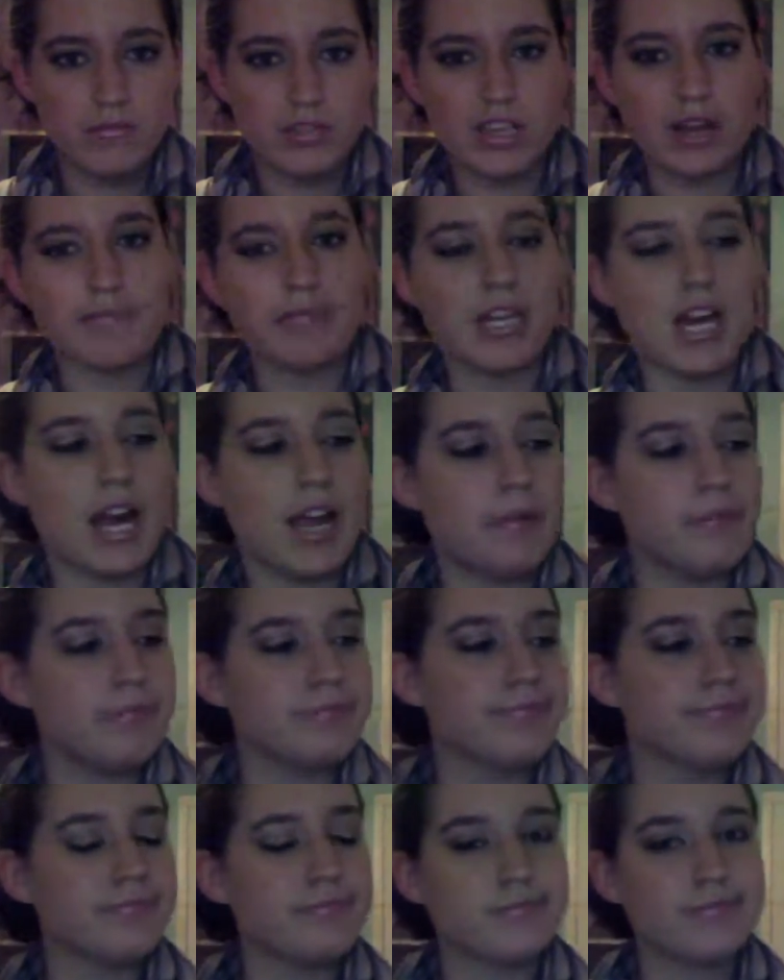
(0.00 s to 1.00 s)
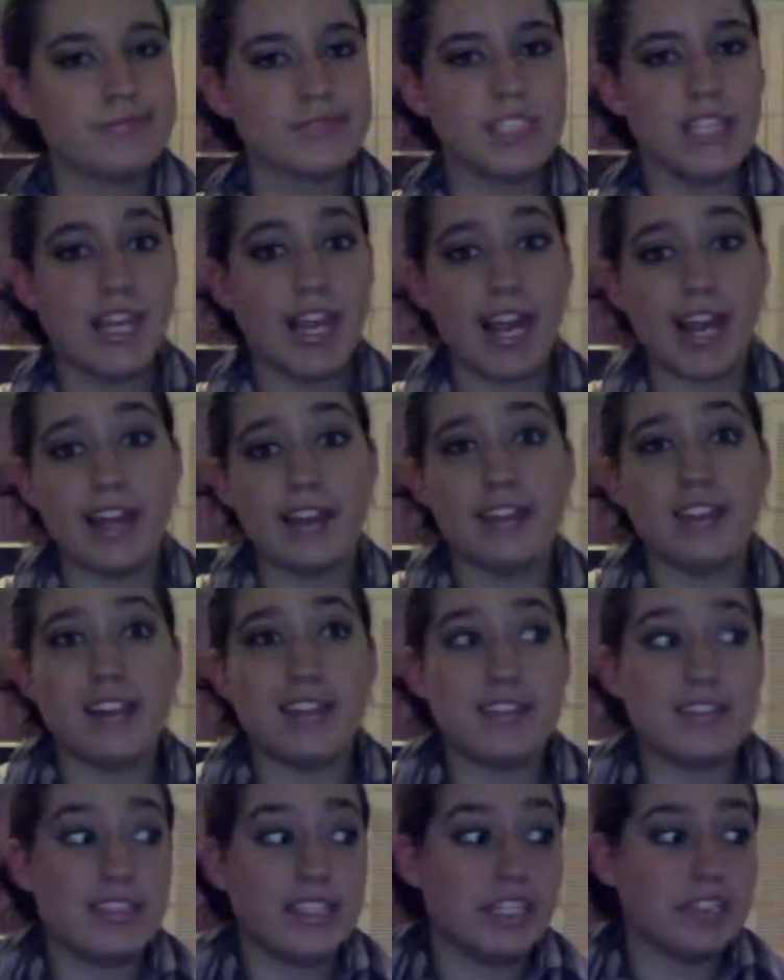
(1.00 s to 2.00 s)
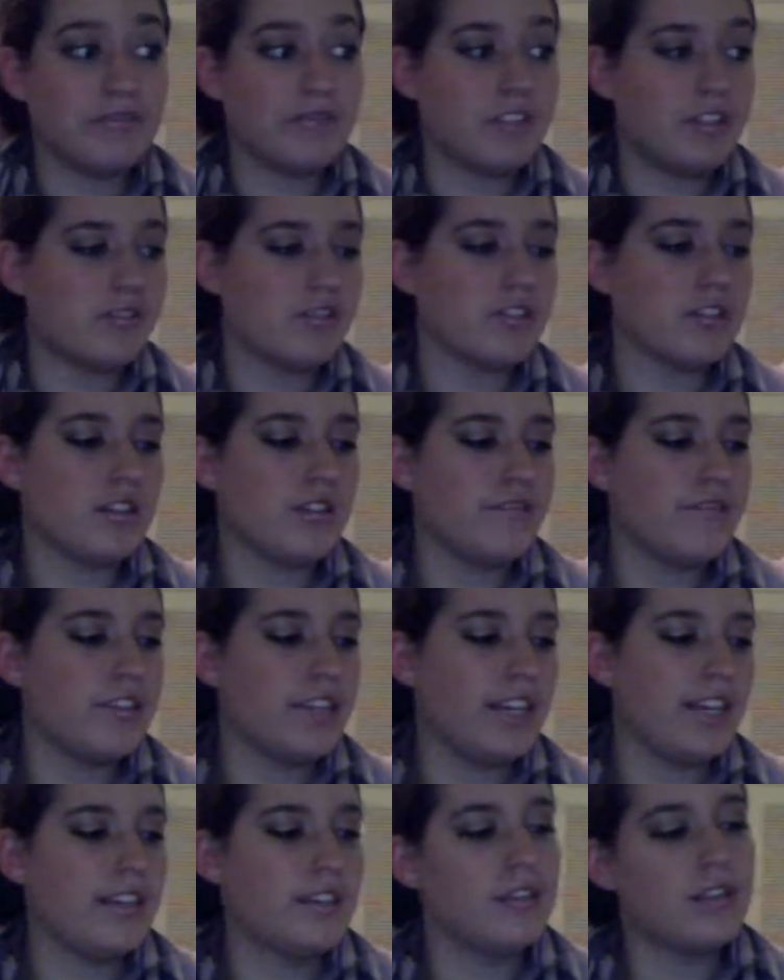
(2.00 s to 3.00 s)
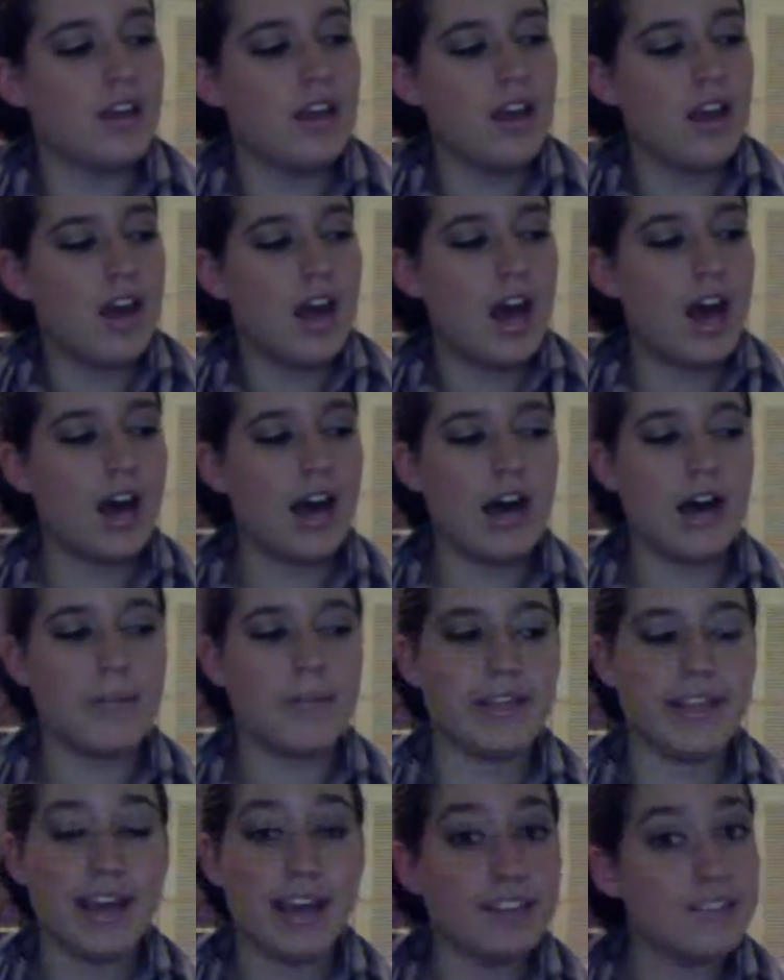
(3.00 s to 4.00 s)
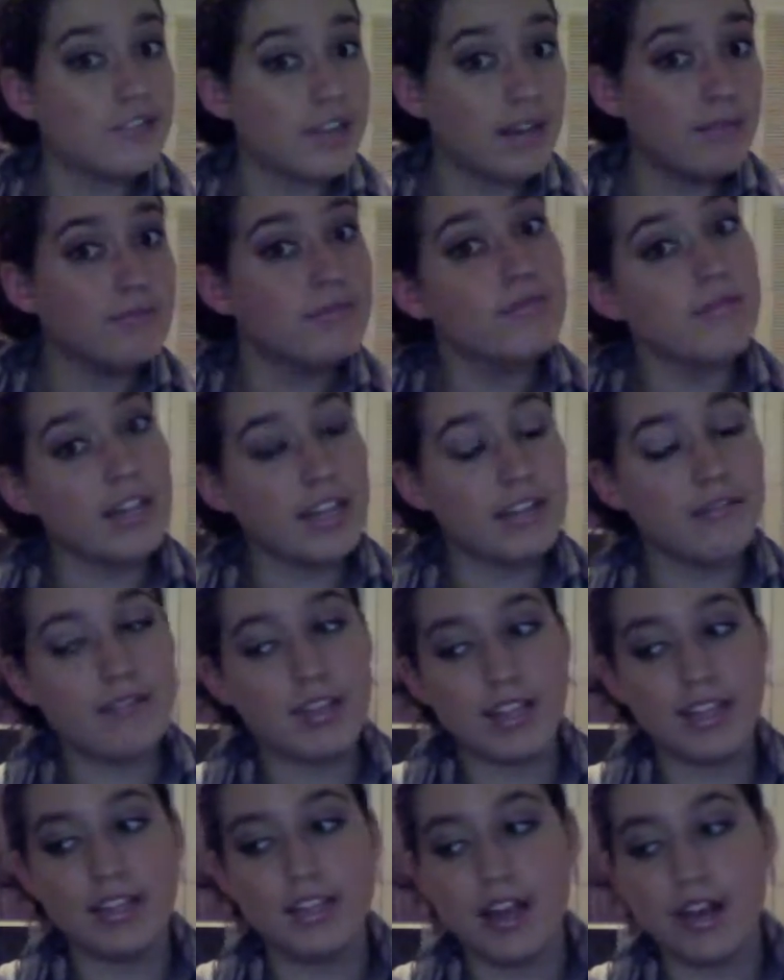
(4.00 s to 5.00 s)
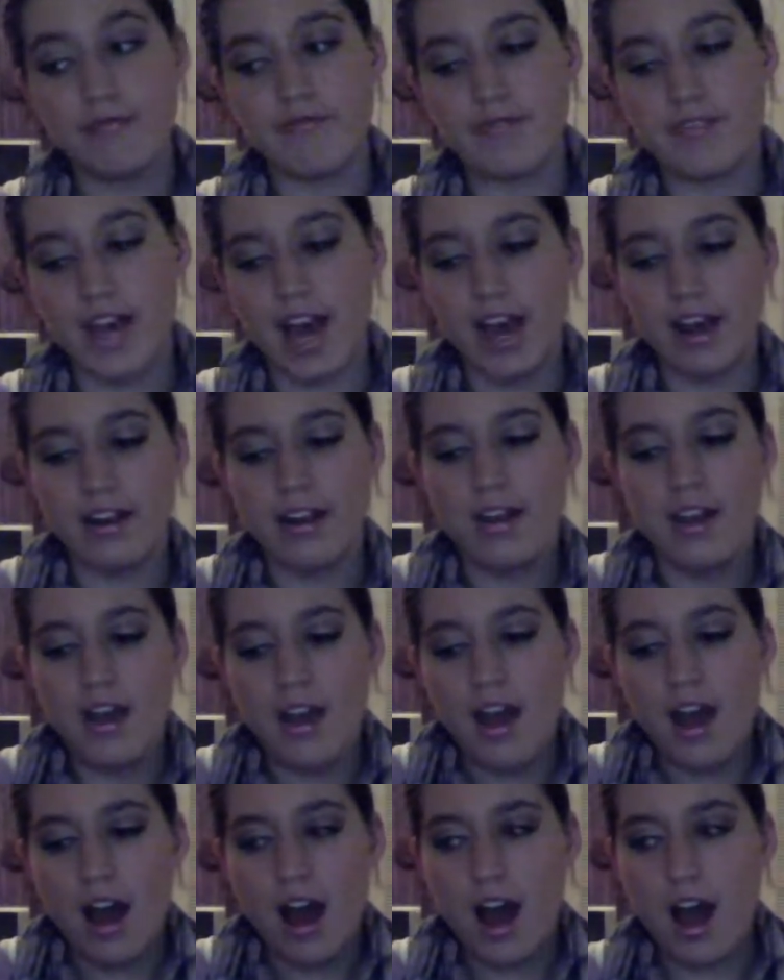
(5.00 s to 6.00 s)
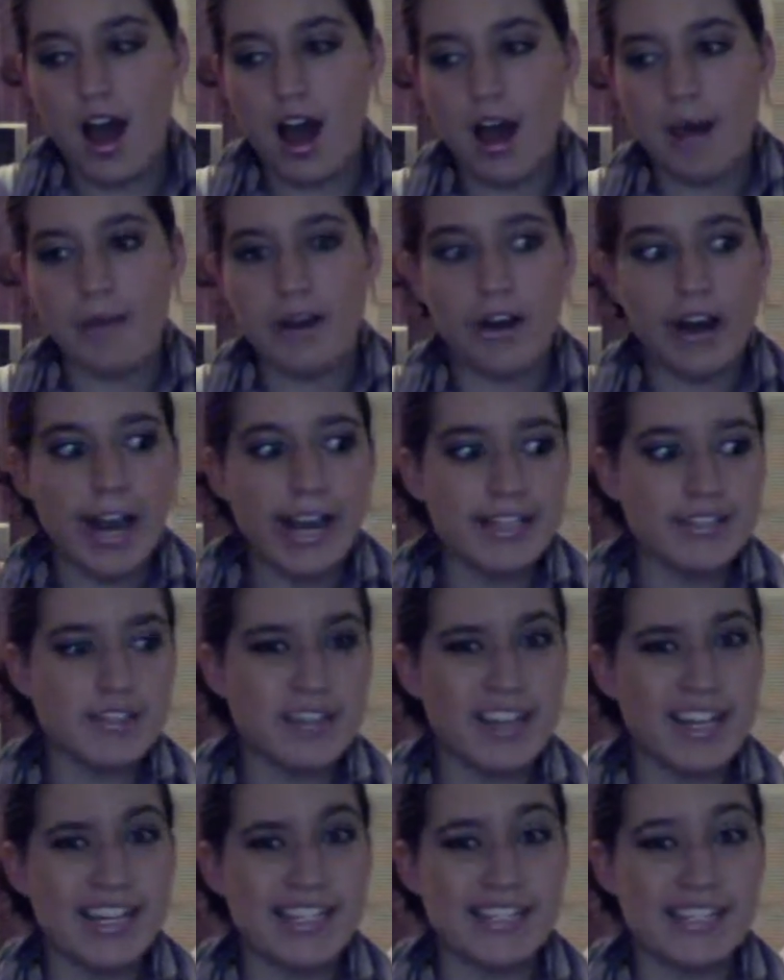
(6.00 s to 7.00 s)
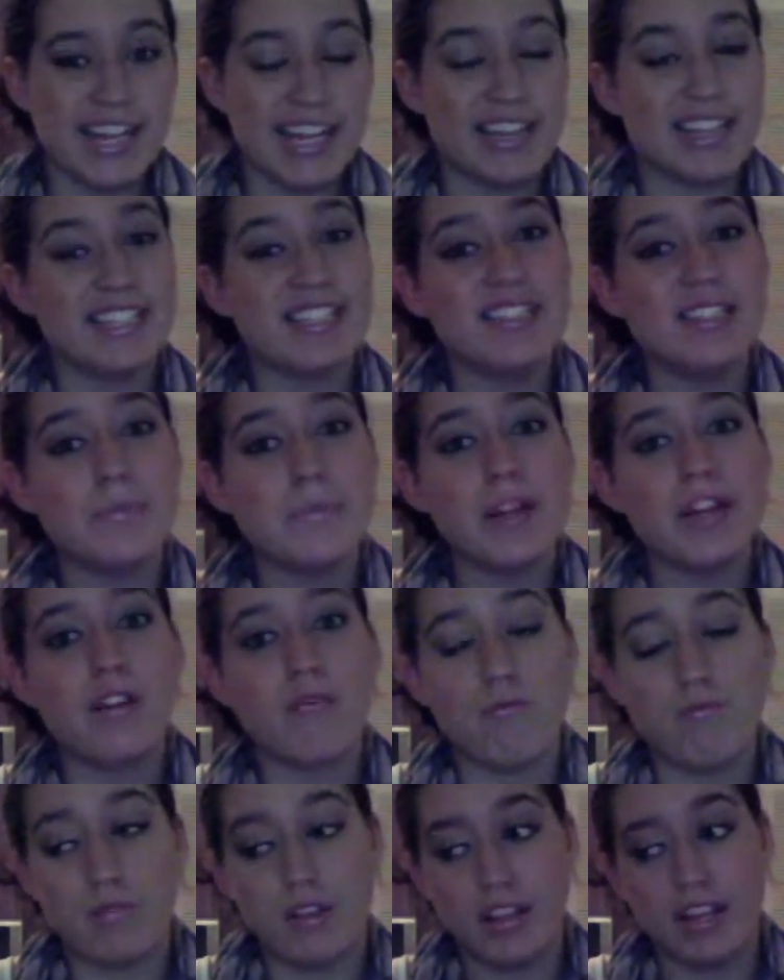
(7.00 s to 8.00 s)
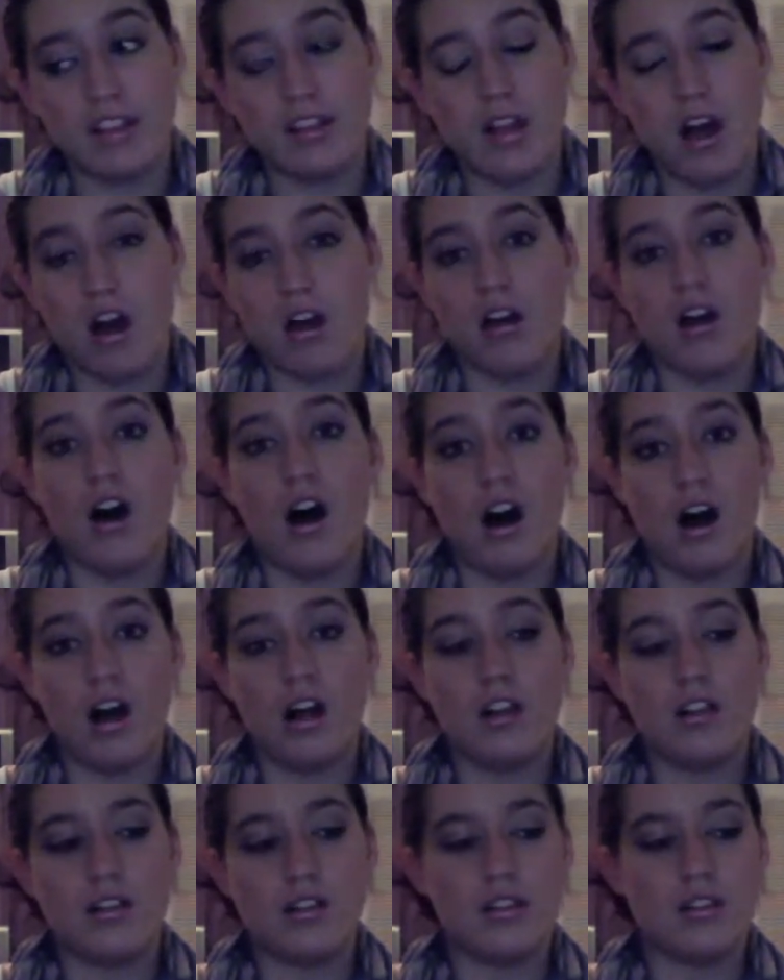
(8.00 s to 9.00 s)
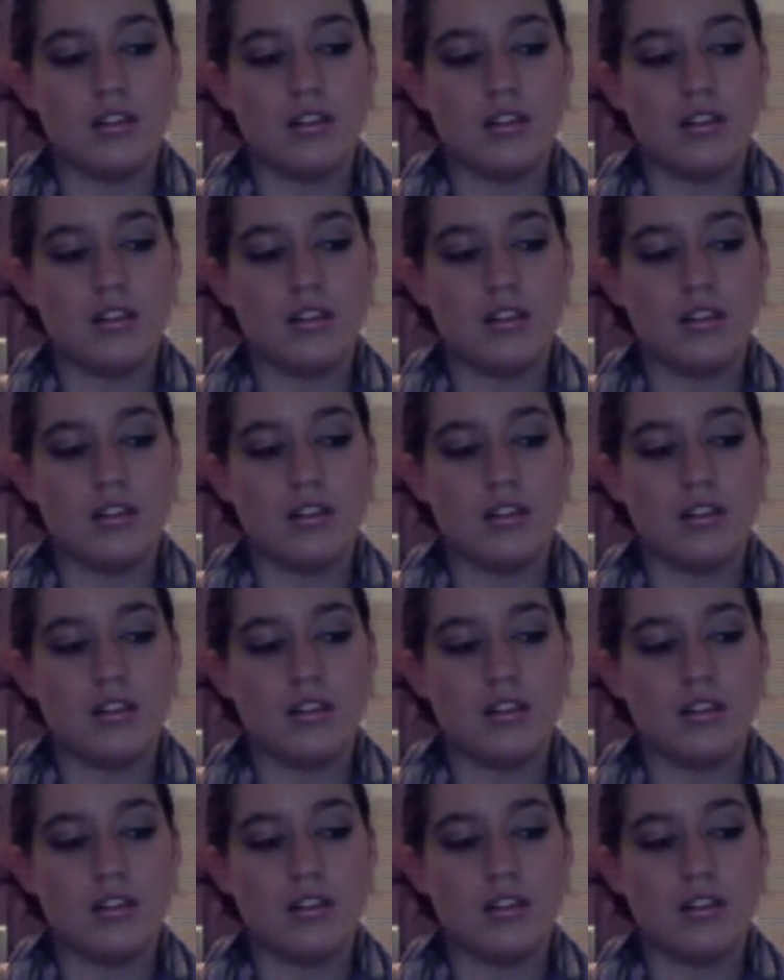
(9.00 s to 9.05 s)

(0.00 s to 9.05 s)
sometime in the near future, hopefully. But yeah, so I really, really love that. Alright, so that is it. This has been a really long haul.